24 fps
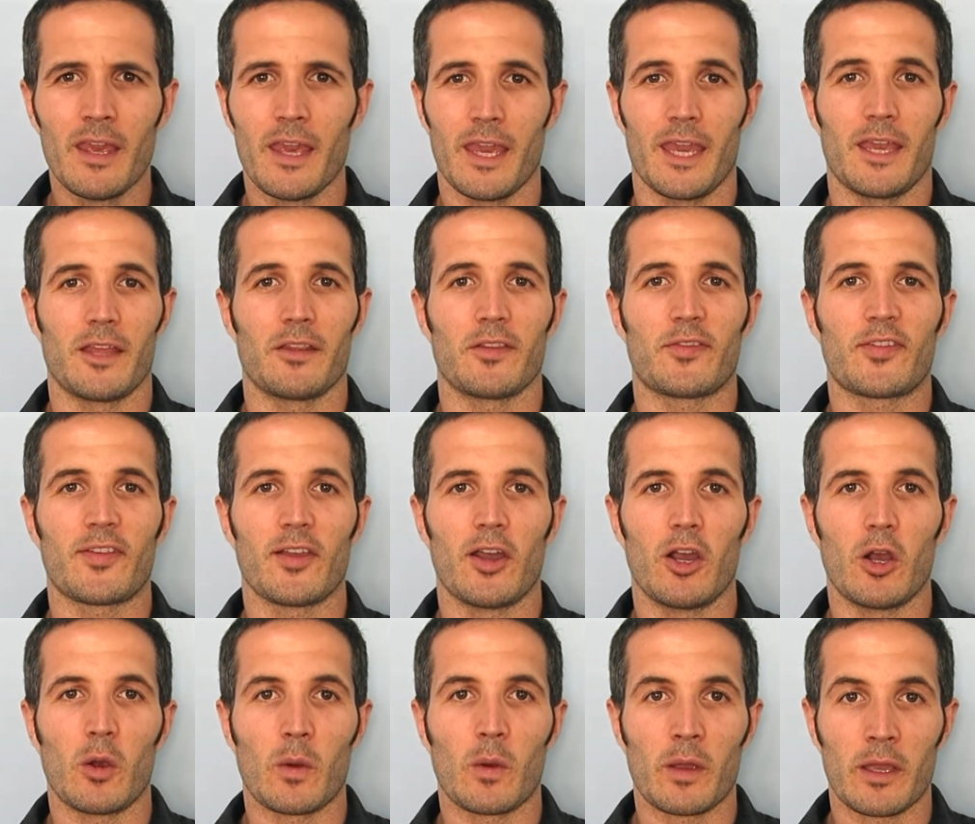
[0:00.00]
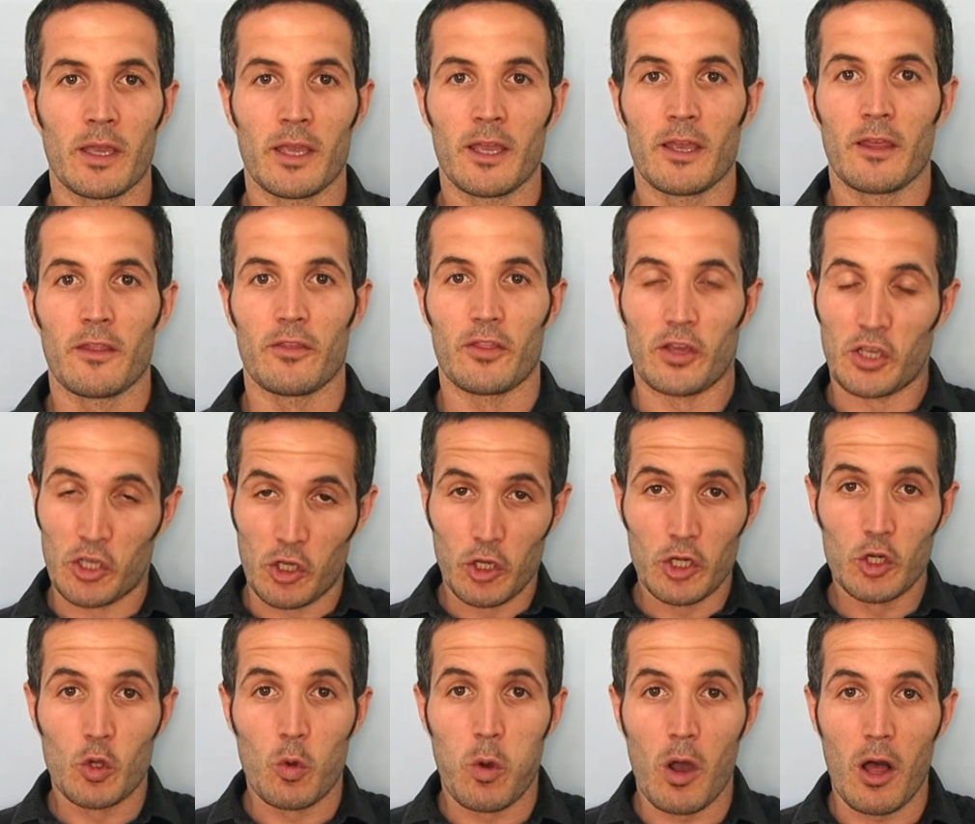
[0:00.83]
And so the
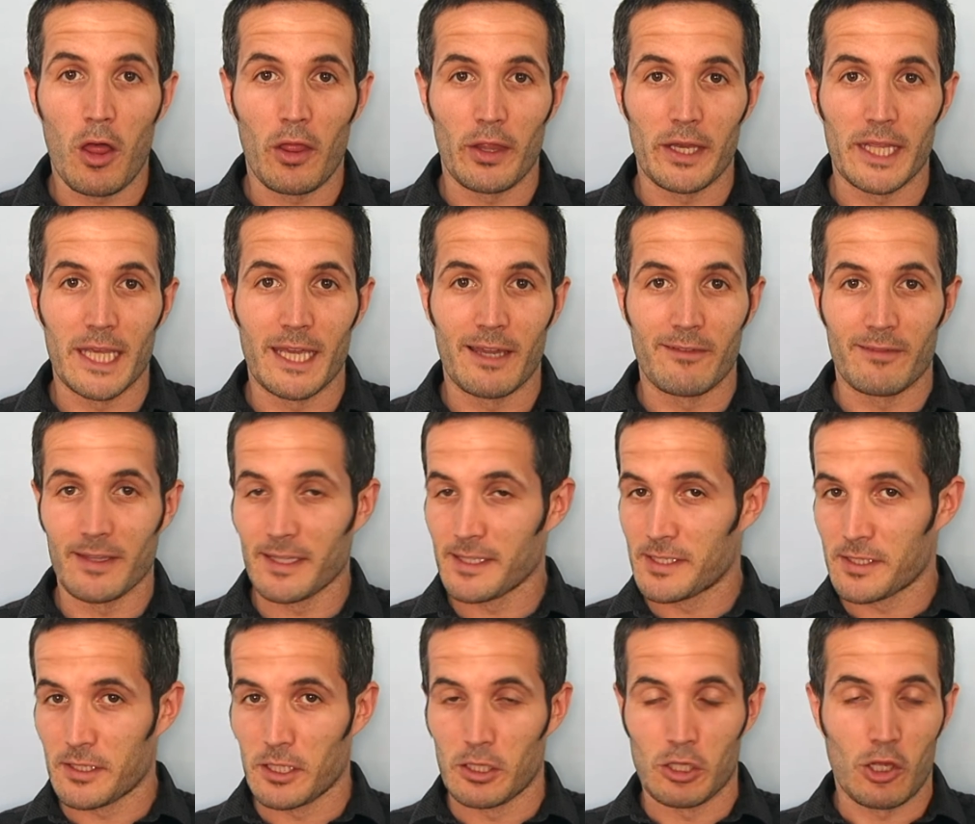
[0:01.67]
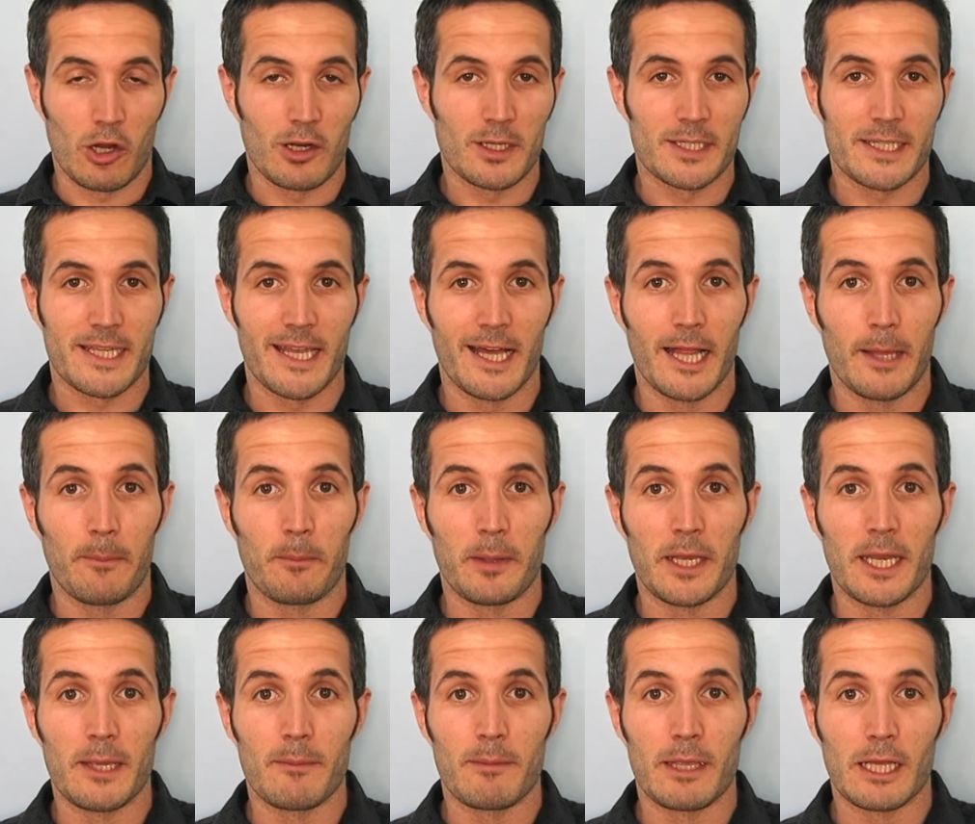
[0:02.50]
good quality evidence, the large-scale
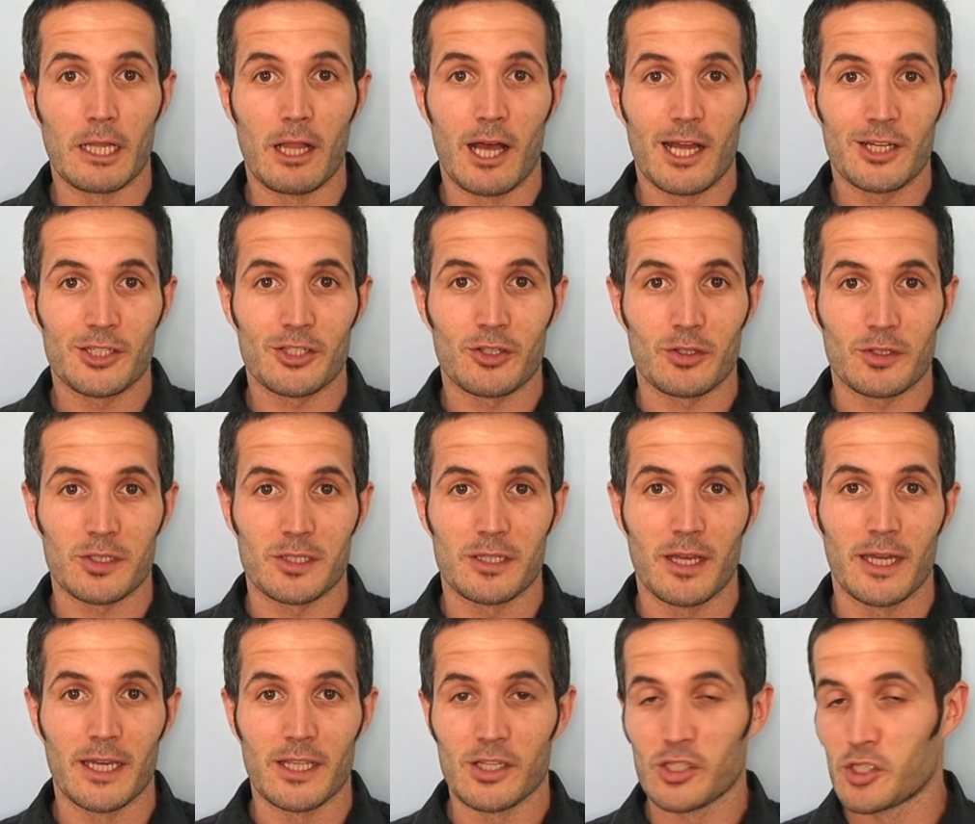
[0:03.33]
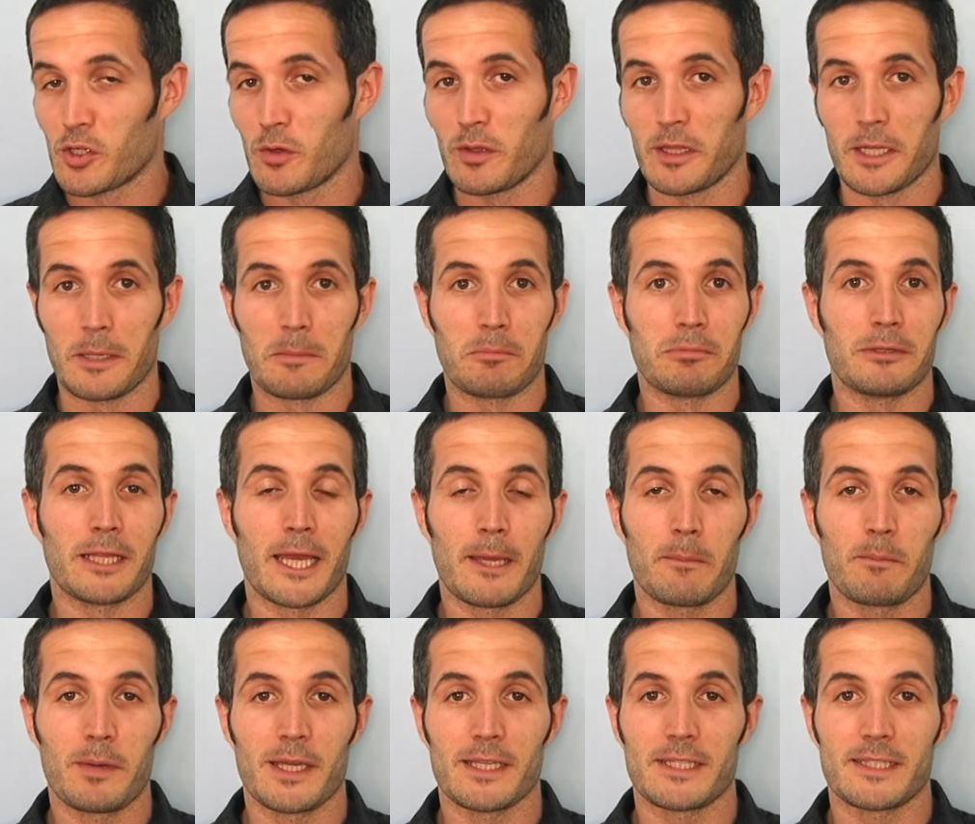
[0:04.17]
epidemiological studies, show that a
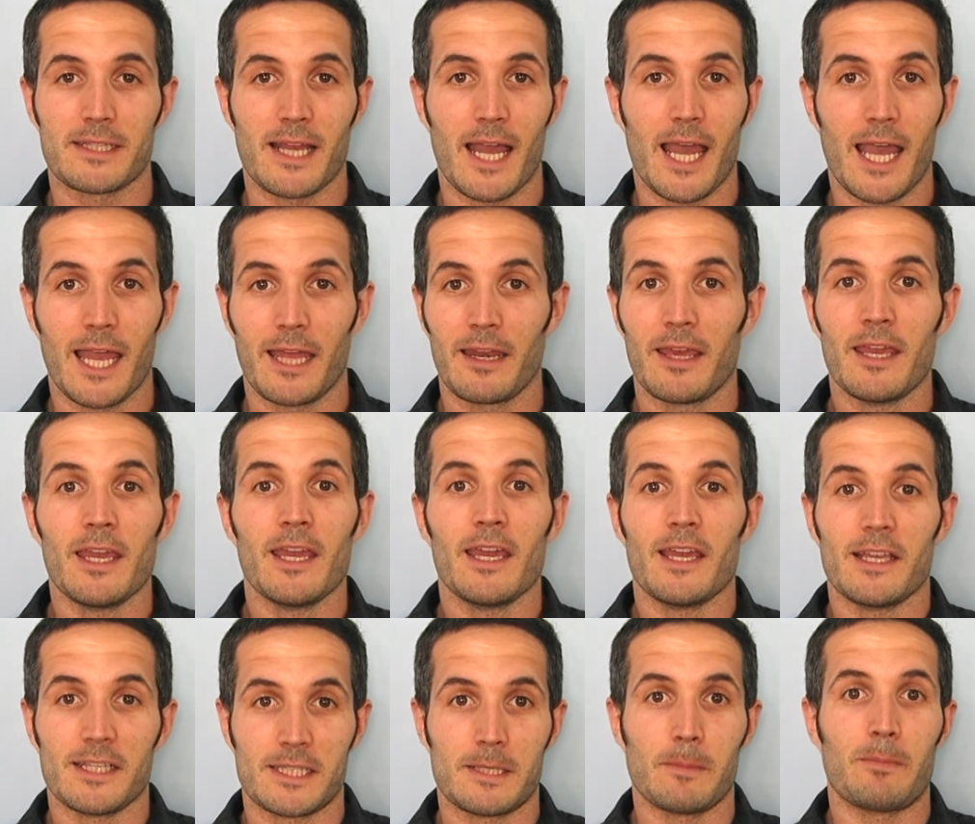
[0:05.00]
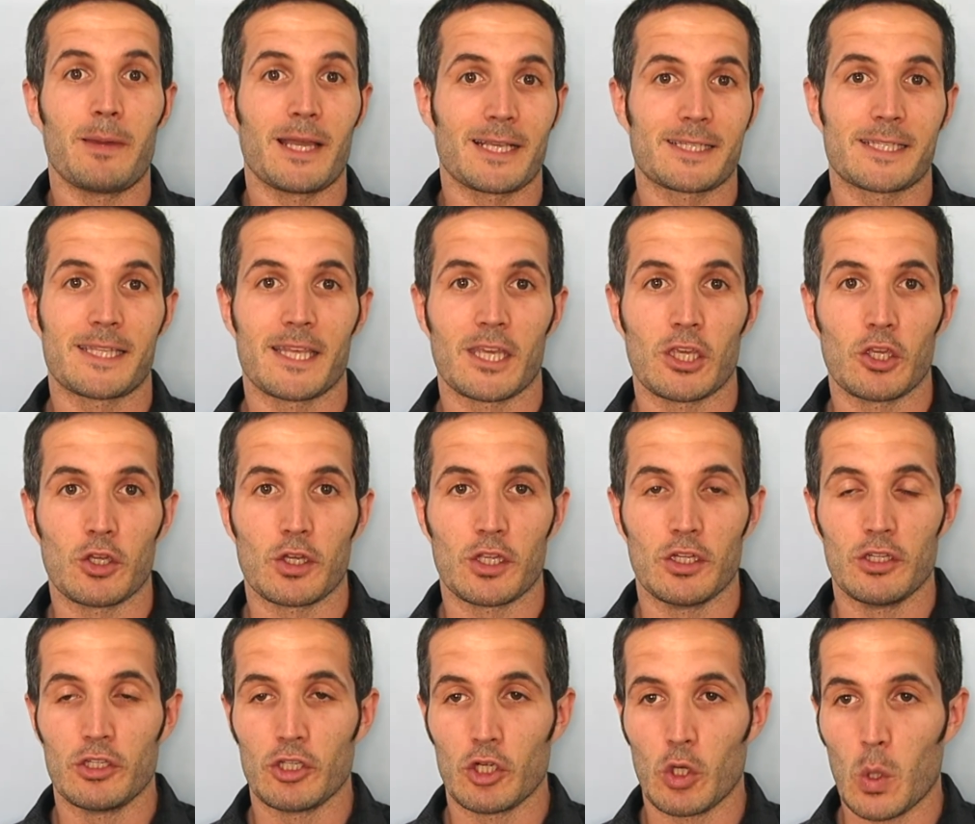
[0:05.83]
plant-based diet is the best thing you
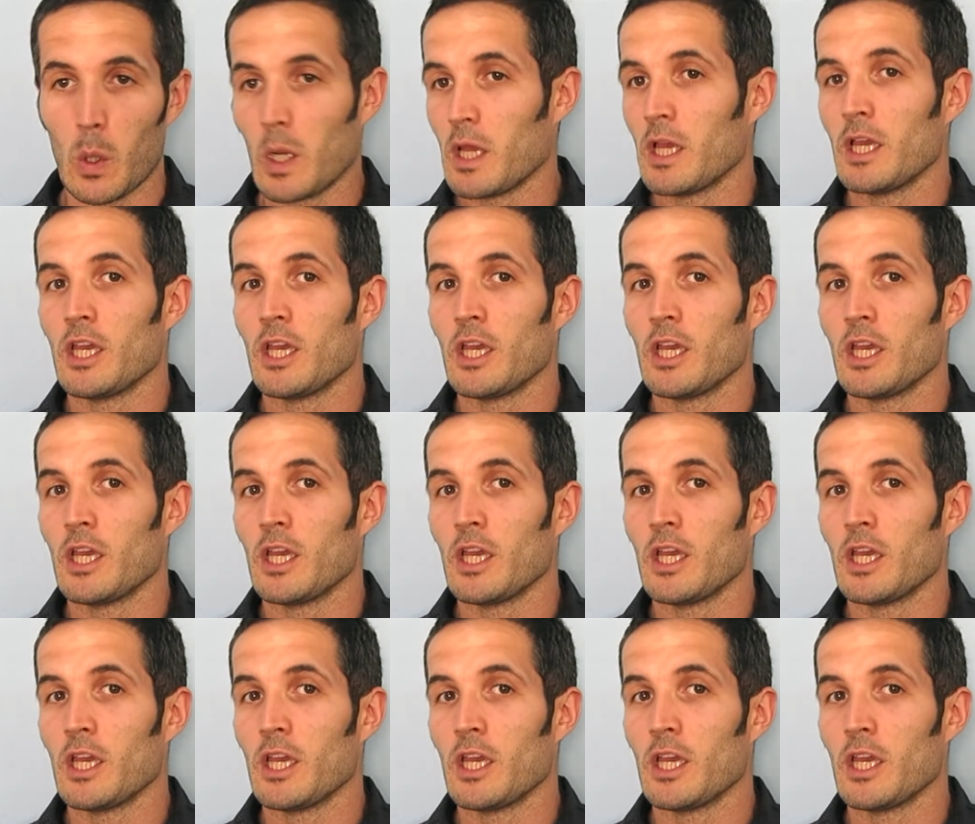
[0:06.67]
can do.